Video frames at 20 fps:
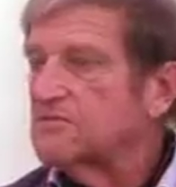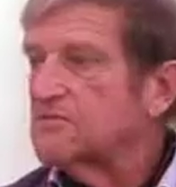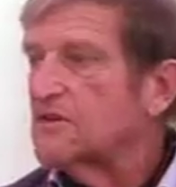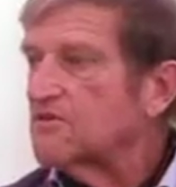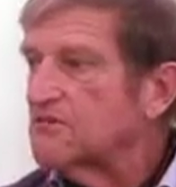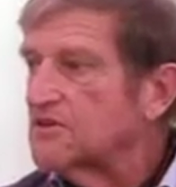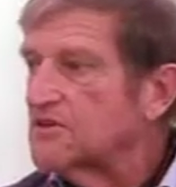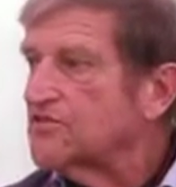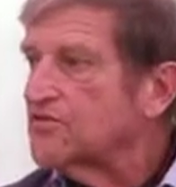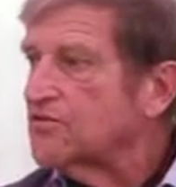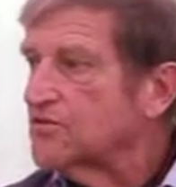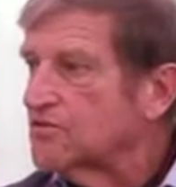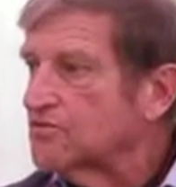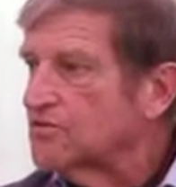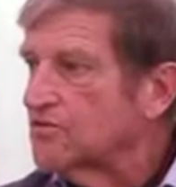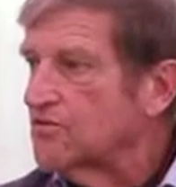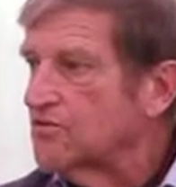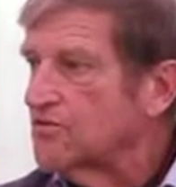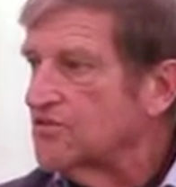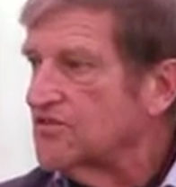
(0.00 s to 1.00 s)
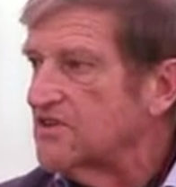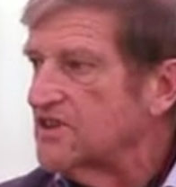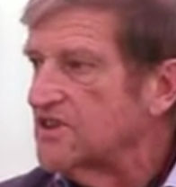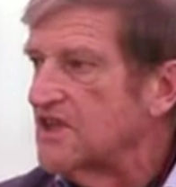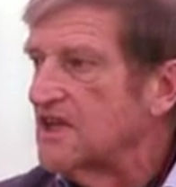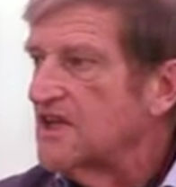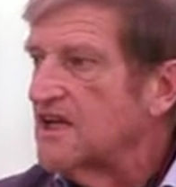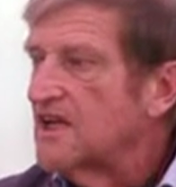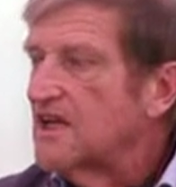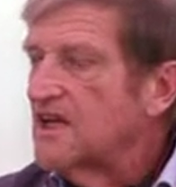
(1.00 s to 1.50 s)
Maurizio Tosi
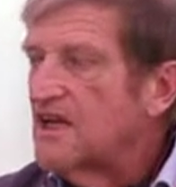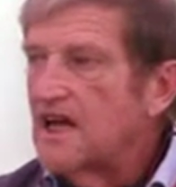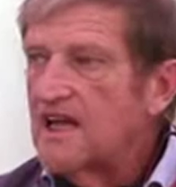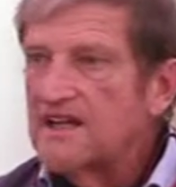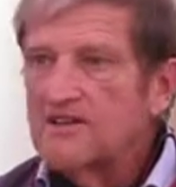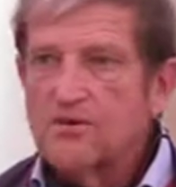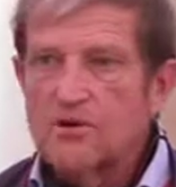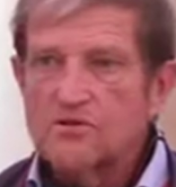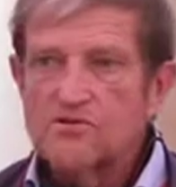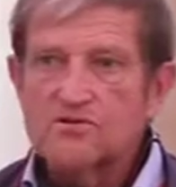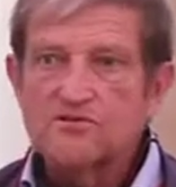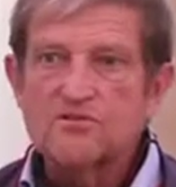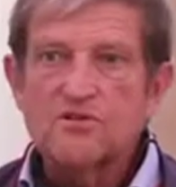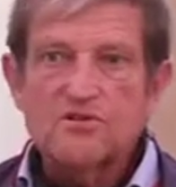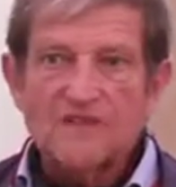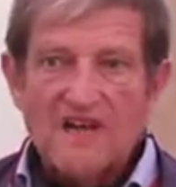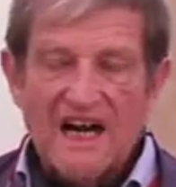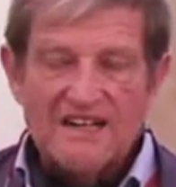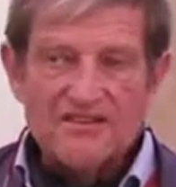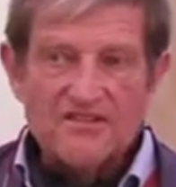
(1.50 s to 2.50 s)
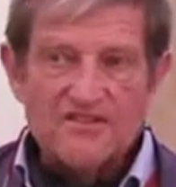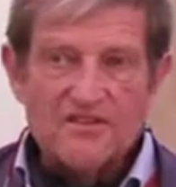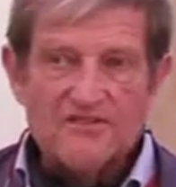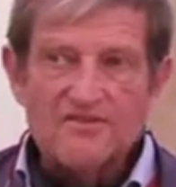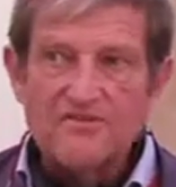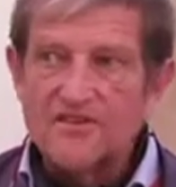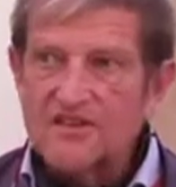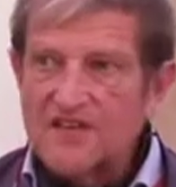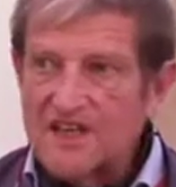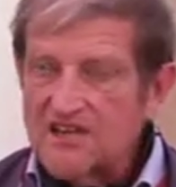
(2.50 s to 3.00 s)
and Dr. Cuccarzi
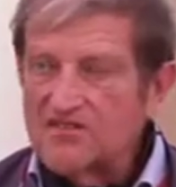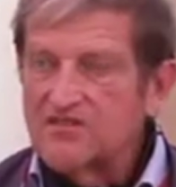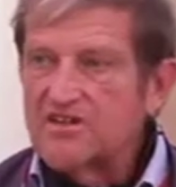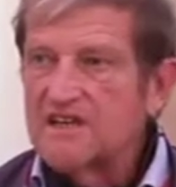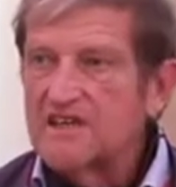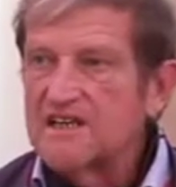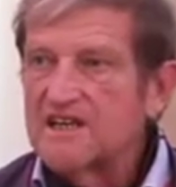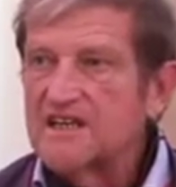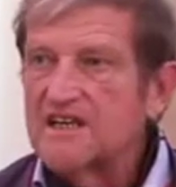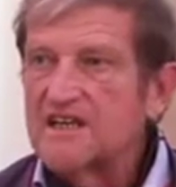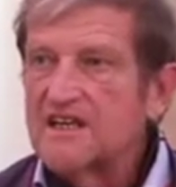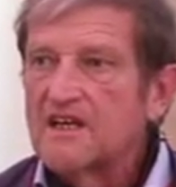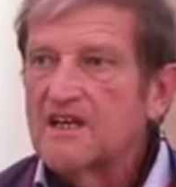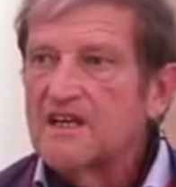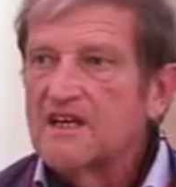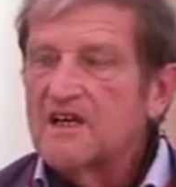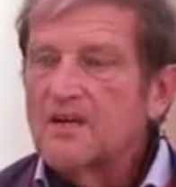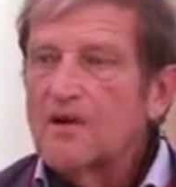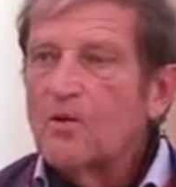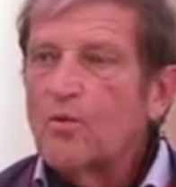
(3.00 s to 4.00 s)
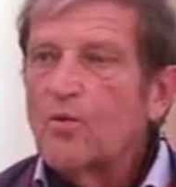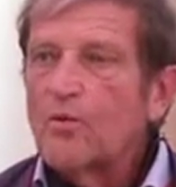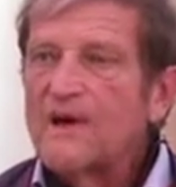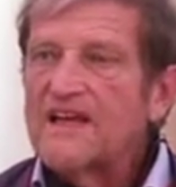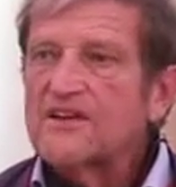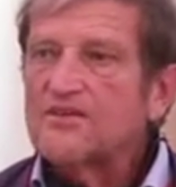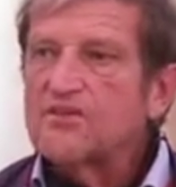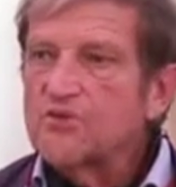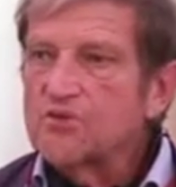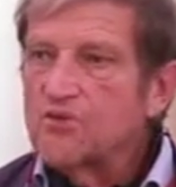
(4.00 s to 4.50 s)
from Italy, where
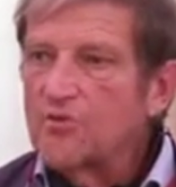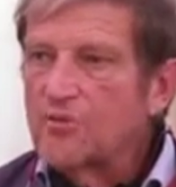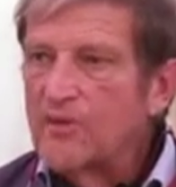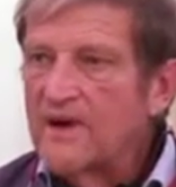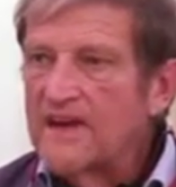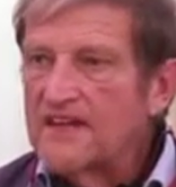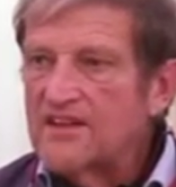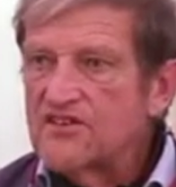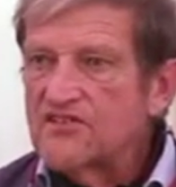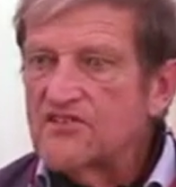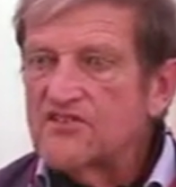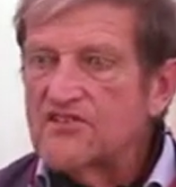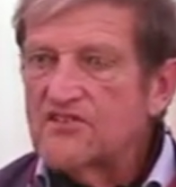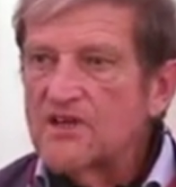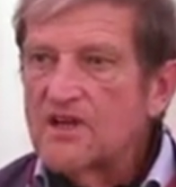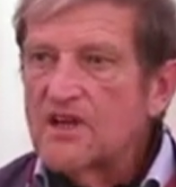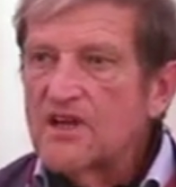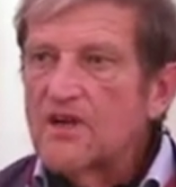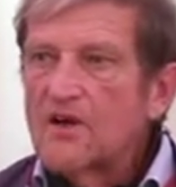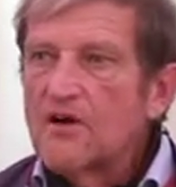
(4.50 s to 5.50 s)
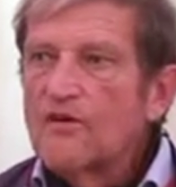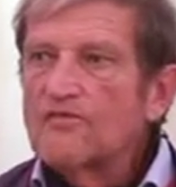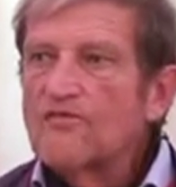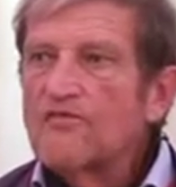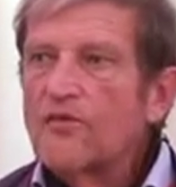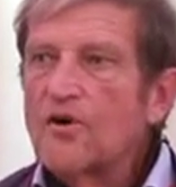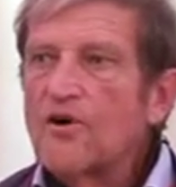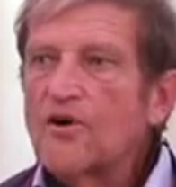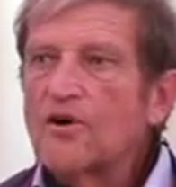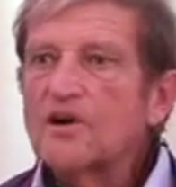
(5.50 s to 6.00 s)
new ways
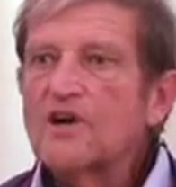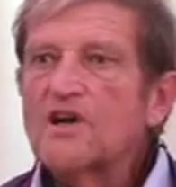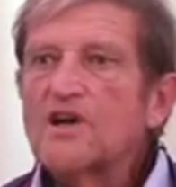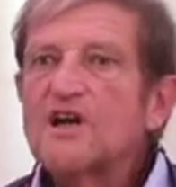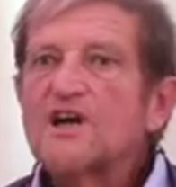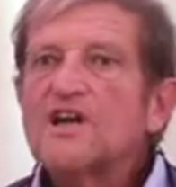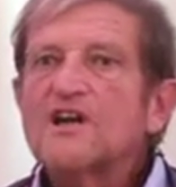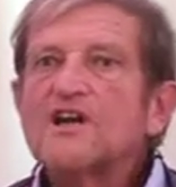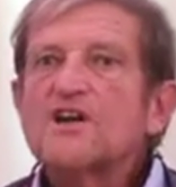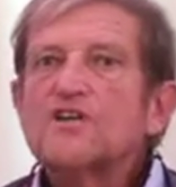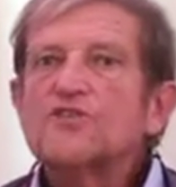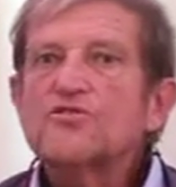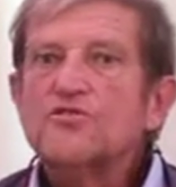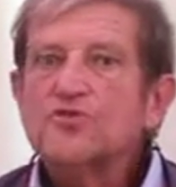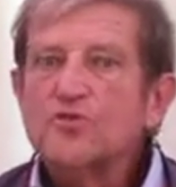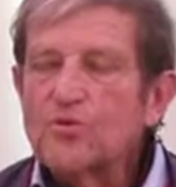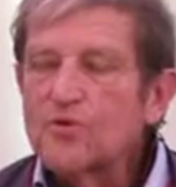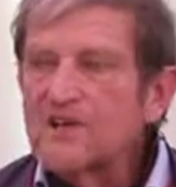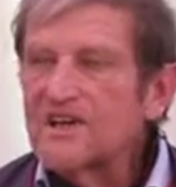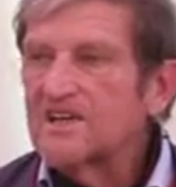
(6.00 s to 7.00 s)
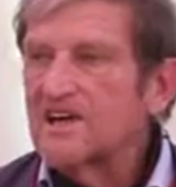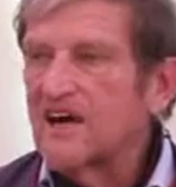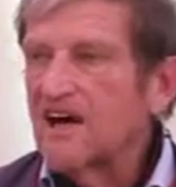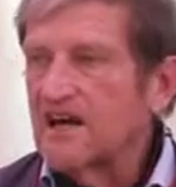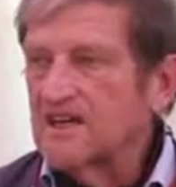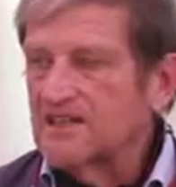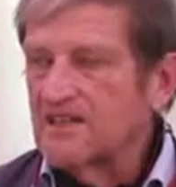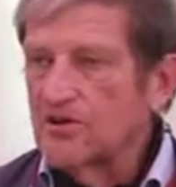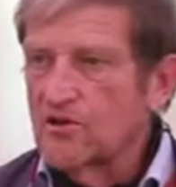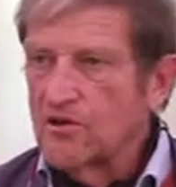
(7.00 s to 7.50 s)
for doing
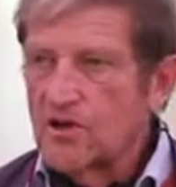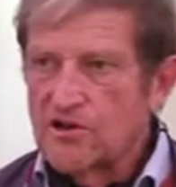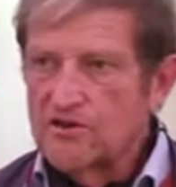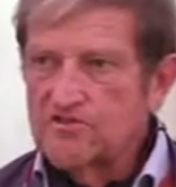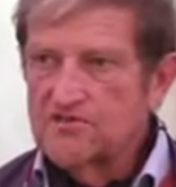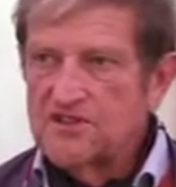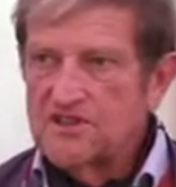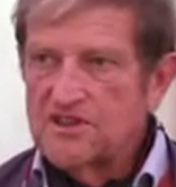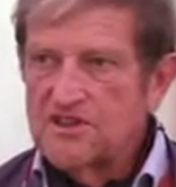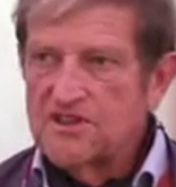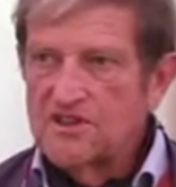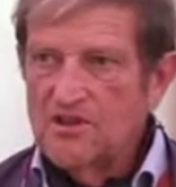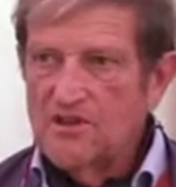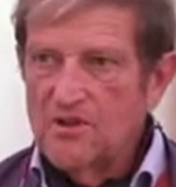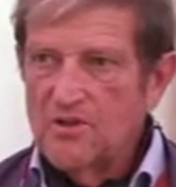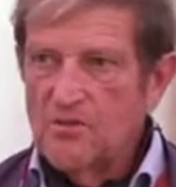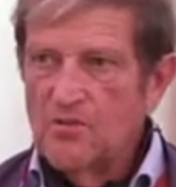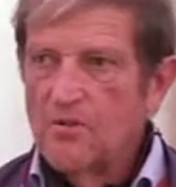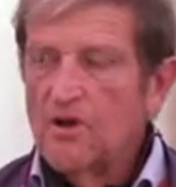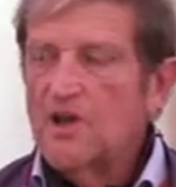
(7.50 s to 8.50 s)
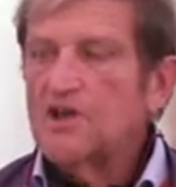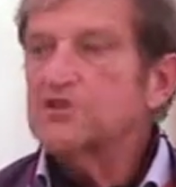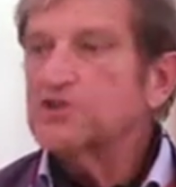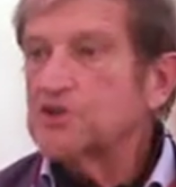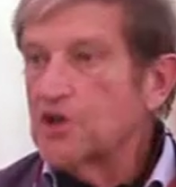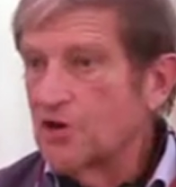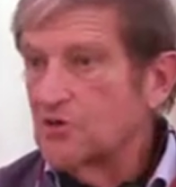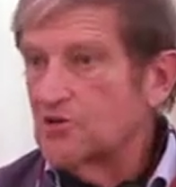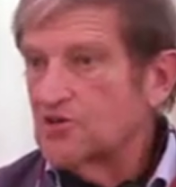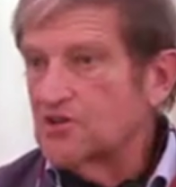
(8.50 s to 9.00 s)
archaeology were
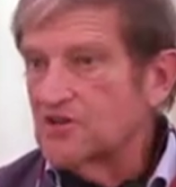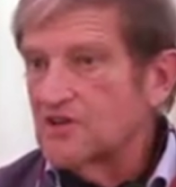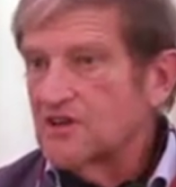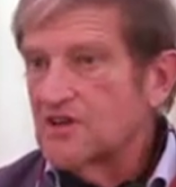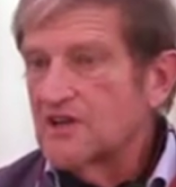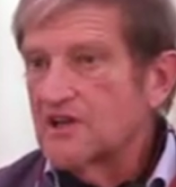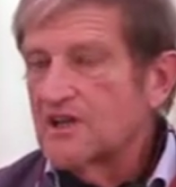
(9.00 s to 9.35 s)
shown.